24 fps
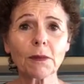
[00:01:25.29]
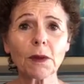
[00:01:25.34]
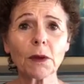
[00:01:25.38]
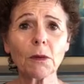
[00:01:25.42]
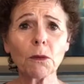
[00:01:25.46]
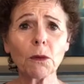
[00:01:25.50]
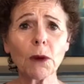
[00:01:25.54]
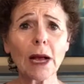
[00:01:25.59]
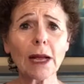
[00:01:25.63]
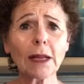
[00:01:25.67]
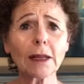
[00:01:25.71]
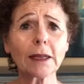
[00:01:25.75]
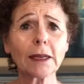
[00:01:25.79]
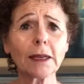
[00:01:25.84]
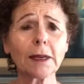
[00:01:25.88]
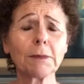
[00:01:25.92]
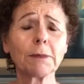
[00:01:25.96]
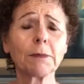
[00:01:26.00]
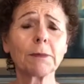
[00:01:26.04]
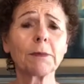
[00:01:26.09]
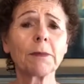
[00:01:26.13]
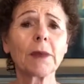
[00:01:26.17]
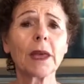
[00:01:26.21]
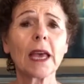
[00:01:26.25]

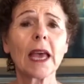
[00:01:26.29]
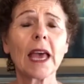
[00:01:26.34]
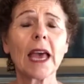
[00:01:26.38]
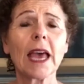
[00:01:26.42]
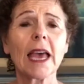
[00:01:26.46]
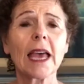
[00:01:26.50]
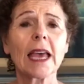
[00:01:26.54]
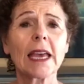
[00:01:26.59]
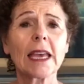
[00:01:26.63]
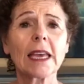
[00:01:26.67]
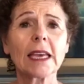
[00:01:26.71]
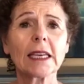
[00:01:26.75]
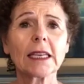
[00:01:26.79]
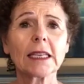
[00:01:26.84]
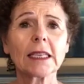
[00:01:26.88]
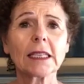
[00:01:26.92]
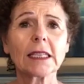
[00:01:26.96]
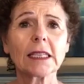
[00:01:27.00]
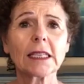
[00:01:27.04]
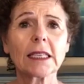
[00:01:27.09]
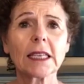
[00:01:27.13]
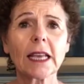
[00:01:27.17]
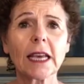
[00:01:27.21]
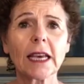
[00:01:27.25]
welcome,
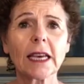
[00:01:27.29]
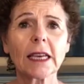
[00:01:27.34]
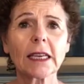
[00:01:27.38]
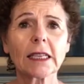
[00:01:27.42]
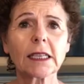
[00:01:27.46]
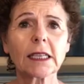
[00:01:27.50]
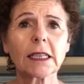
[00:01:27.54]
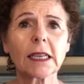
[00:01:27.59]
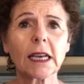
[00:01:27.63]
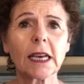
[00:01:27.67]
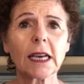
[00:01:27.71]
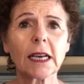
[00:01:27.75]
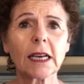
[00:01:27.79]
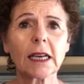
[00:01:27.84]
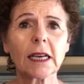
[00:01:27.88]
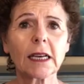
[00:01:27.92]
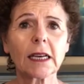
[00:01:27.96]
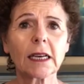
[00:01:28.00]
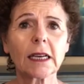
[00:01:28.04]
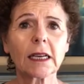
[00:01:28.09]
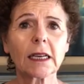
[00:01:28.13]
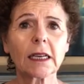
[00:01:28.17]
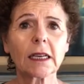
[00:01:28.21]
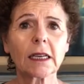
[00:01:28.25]
is that
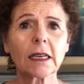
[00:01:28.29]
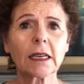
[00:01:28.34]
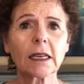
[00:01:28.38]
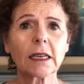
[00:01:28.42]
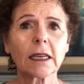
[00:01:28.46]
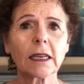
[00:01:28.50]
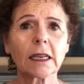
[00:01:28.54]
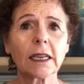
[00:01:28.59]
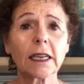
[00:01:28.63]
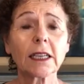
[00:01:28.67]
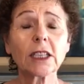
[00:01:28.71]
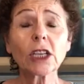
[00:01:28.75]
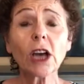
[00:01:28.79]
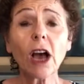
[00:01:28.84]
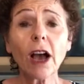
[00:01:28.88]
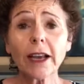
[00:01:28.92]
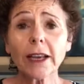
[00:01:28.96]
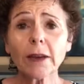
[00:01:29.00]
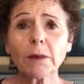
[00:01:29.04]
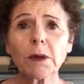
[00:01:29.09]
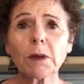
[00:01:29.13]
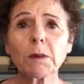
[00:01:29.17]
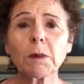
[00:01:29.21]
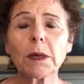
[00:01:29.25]
uh, in
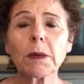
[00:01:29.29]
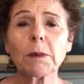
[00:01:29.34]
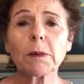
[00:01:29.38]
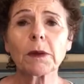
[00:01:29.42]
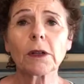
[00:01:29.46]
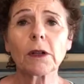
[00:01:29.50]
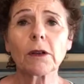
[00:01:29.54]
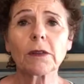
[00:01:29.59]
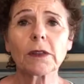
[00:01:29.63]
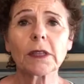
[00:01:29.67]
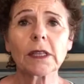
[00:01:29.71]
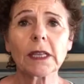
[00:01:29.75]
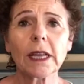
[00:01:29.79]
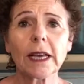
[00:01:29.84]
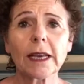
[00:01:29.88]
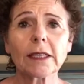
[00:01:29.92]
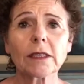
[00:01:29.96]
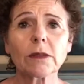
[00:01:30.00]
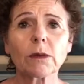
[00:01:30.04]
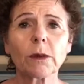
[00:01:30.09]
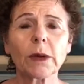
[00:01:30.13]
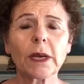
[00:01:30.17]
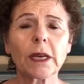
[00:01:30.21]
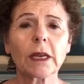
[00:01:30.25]
talking with people over the
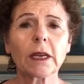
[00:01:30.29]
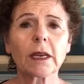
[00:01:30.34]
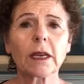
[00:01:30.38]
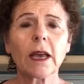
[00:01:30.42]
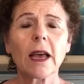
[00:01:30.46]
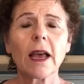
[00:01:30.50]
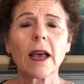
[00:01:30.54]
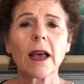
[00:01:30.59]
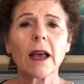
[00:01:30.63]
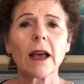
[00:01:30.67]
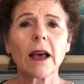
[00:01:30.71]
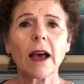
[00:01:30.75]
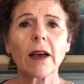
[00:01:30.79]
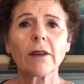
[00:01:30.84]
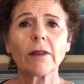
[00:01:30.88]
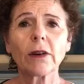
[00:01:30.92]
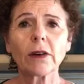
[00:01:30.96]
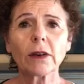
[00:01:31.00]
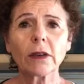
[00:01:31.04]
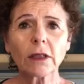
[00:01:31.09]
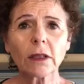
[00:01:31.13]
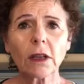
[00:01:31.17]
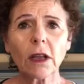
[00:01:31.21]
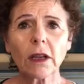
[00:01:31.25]
last week, I've
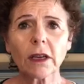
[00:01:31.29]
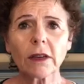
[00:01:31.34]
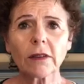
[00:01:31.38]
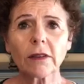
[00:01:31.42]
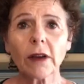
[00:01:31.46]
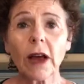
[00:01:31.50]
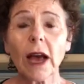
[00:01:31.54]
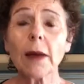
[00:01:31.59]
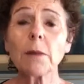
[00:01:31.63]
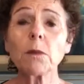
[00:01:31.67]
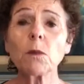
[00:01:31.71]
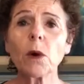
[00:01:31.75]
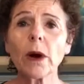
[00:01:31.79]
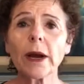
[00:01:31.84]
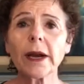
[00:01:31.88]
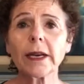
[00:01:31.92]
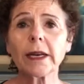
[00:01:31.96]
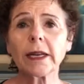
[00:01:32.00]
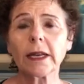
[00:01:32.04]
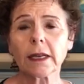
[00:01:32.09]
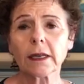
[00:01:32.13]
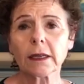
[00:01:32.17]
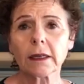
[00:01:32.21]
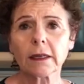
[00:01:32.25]
heard a lot of I'm
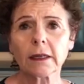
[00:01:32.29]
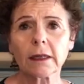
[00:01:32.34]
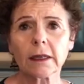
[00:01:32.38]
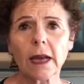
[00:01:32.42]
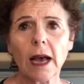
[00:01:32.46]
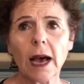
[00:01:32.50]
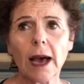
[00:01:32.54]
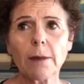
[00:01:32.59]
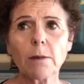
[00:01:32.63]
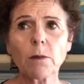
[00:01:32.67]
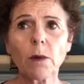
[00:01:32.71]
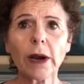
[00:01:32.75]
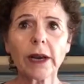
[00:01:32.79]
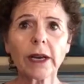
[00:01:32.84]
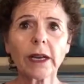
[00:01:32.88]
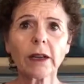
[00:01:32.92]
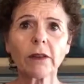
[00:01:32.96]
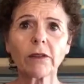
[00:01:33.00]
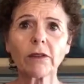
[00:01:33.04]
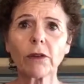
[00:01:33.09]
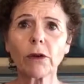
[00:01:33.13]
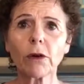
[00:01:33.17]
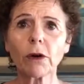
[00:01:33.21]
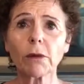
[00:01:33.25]
waiting. I'm
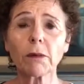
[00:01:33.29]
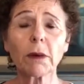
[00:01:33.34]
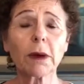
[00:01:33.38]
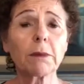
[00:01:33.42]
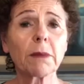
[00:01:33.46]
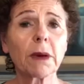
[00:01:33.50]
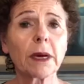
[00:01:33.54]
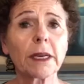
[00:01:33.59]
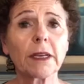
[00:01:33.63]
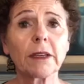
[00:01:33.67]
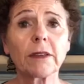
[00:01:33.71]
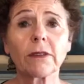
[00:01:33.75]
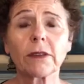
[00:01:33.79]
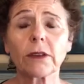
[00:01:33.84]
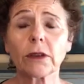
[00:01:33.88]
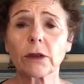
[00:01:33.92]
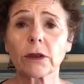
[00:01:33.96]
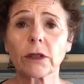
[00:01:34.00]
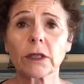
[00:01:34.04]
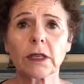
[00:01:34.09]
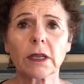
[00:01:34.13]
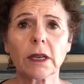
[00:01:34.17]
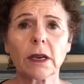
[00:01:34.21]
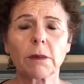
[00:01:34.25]
waiting for my money
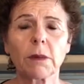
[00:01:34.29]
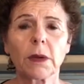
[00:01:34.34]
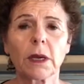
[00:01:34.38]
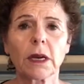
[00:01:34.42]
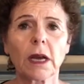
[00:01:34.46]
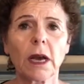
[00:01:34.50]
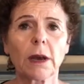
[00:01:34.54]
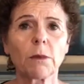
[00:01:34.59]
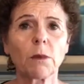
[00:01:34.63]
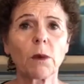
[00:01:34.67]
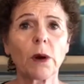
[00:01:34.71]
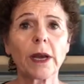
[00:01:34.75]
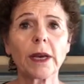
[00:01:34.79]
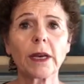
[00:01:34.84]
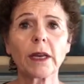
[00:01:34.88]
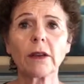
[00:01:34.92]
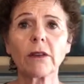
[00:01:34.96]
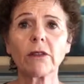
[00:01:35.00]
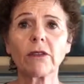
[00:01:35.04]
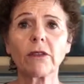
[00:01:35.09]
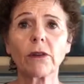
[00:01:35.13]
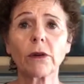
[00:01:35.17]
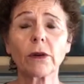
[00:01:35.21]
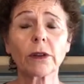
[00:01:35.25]
flows to come in. I'm
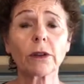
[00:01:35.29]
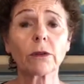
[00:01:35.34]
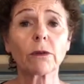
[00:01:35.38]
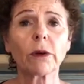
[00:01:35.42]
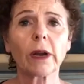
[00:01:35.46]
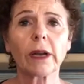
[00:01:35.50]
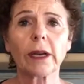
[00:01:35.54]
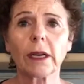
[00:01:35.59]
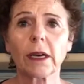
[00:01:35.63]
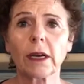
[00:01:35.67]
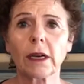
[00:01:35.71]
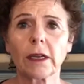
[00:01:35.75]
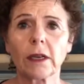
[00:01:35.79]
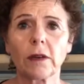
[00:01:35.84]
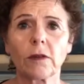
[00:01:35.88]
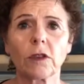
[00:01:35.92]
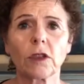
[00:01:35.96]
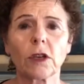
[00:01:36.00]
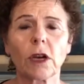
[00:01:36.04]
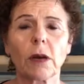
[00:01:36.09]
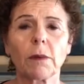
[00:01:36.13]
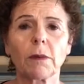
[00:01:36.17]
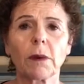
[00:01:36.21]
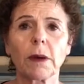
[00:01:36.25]
waiting for the right kind of
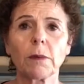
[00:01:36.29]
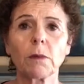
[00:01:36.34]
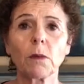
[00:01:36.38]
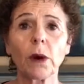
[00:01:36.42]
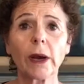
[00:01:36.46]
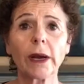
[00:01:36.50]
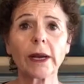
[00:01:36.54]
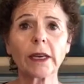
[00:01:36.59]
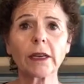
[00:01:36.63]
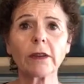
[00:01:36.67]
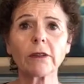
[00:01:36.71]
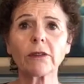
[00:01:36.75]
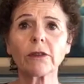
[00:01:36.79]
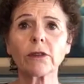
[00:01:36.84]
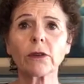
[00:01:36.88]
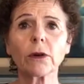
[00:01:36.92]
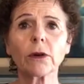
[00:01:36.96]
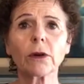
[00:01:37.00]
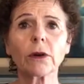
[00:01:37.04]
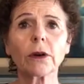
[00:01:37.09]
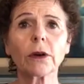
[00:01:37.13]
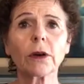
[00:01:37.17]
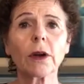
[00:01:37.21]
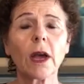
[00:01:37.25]
job. I'm waiting
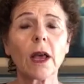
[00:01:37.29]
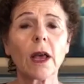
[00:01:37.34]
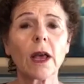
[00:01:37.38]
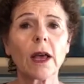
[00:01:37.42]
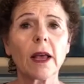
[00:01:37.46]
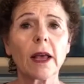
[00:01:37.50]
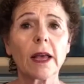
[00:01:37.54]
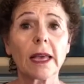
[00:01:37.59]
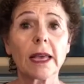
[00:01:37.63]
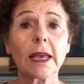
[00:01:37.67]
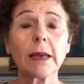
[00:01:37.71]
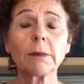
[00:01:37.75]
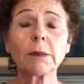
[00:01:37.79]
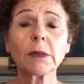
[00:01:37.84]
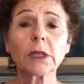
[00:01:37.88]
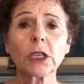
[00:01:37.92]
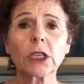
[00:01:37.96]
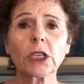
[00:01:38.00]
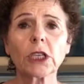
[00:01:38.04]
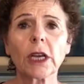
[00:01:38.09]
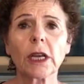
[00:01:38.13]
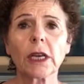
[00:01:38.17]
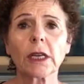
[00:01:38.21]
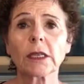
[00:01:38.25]
for him to
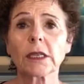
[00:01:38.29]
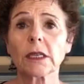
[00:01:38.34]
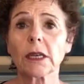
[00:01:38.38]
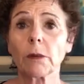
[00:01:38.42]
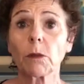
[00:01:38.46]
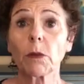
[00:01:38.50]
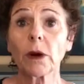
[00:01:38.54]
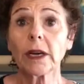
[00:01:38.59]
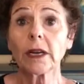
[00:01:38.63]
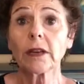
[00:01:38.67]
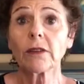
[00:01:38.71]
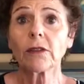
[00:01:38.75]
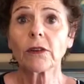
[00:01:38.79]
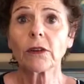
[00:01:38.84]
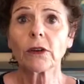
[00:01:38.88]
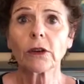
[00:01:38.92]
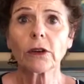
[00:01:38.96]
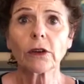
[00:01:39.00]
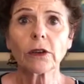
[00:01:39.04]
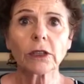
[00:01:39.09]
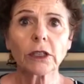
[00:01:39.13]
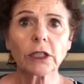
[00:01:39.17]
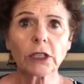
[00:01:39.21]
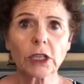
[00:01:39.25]
change. I'm waiting for
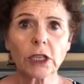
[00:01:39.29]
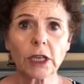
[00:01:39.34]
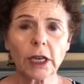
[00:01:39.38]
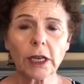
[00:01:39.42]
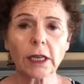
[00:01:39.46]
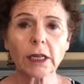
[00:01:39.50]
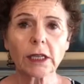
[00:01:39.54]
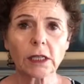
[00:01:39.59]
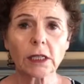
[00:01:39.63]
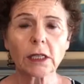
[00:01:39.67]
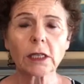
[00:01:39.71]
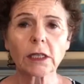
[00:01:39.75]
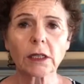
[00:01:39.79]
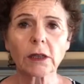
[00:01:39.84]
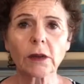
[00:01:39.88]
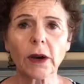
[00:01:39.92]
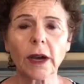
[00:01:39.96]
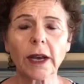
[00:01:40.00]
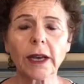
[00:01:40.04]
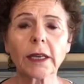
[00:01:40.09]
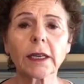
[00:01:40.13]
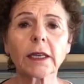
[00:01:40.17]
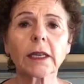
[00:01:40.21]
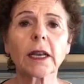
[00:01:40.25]
her to change,
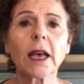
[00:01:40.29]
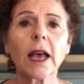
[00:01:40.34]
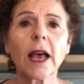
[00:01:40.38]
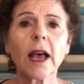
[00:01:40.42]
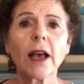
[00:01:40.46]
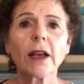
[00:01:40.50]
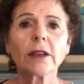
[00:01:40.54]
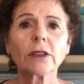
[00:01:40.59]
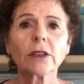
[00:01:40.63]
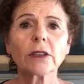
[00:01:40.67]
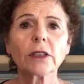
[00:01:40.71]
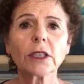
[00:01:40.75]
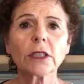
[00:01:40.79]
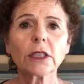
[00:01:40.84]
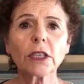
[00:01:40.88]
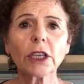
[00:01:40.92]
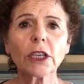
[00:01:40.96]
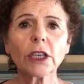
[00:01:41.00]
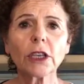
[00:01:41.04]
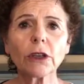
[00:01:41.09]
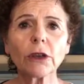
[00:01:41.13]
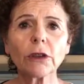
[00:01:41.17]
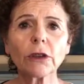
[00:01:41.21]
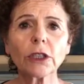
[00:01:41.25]
right? So there's a
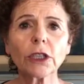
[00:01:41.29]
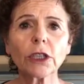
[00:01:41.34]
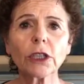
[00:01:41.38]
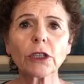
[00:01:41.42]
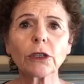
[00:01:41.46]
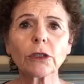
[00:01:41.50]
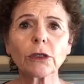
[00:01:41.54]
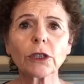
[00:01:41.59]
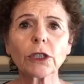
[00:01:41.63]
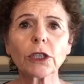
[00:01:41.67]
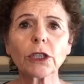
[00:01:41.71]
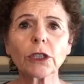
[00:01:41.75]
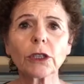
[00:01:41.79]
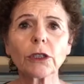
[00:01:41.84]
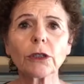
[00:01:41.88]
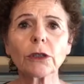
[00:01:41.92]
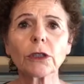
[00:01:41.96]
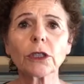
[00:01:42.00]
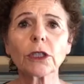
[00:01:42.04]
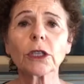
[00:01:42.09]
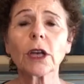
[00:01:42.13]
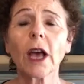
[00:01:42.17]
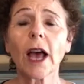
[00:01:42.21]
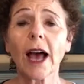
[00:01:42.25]
huge, huge,
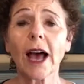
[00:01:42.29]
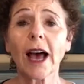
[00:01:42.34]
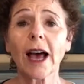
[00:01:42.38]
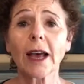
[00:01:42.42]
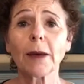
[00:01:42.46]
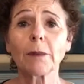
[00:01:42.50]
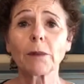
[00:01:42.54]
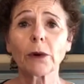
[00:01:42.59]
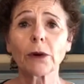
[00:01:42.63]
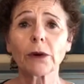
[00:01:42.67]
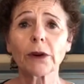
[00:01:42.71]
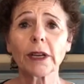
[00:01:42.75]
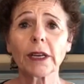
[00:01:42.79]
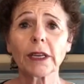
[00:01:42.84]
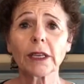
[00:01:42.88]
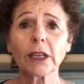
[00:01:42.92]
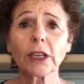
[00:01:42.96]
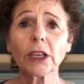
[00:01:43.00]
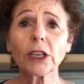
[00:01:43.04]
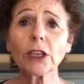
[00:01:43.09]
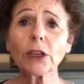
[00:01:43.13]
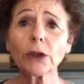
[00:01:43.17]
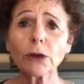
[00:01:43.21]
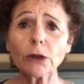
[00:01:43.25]
huge, hi Maureen,
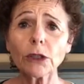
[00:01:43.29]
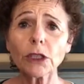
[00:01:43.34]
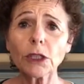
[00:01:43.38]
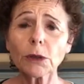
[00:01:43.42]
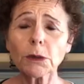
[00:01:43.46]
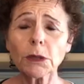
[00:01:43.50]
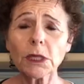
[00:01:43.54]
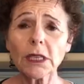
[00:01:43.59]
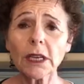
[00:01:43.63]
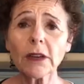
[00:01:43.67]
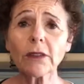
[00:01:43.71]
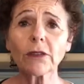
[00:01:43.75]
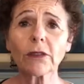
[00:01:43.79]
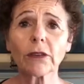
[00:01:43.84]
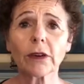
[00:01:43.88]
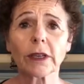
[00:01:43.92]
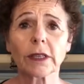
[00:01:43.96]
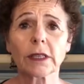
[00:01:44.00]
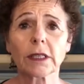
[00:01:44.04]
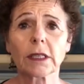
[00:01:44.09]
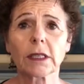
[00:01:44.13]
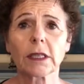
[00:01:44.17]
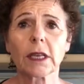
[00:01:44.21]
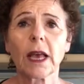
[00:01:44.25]
huge
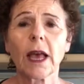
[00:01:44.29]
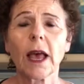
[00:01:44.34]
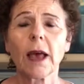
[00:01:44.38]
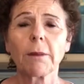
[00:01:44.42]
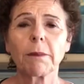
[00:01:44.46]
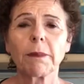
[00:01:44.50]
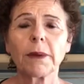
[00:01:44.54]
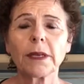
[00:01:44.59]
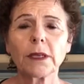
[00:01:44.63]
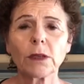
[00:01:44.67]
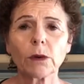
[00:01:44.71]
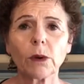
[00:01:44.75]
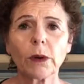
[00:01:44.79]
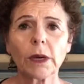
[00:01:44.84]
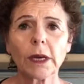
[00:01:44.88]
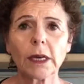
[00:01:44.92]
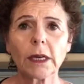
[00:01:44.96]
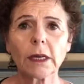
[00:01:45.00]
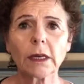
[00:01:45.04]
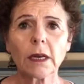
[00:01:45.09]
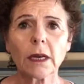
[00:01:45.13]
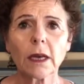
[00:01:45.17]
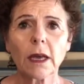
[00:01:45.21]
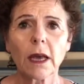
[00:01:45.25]
difference
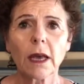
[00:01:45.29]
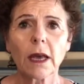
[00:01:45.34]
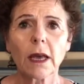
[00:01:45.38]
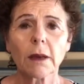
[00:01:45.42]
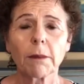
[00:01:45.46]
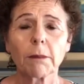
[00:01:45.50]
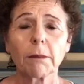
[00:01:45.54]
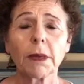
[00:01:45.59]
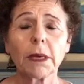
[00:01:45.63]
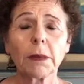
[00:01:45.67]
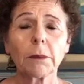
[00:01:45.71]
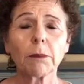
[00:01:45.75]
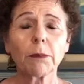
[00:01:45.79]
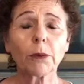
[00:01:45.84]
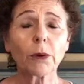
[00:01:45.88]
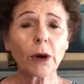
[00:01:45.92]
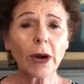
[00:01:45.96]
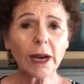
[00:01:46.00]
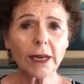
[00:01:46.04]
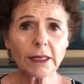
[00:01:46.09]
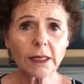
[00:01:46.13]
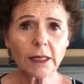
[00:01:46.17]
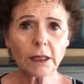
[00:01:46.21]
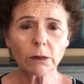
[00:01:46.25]
between being
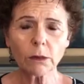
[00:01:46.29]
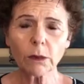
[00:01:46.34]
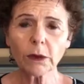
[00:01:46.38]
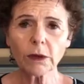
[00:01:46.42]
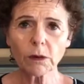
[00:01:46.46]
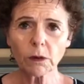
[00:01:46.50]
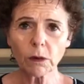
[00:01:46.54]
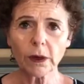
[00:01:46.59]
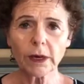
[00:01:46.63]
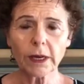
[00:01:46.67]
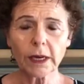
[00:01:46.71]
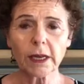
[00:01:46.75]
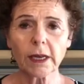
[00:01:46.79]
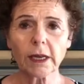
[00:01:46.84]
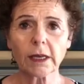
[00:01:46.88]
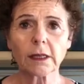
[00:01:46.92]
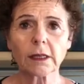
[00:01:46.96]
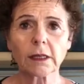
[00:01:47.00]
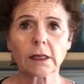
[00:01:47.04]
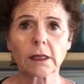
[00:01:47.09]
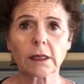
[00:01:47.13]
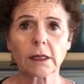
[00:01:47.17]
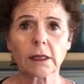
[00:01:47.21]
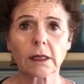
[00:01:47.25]
present with what
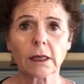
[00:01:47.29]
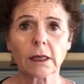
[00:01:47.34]
is,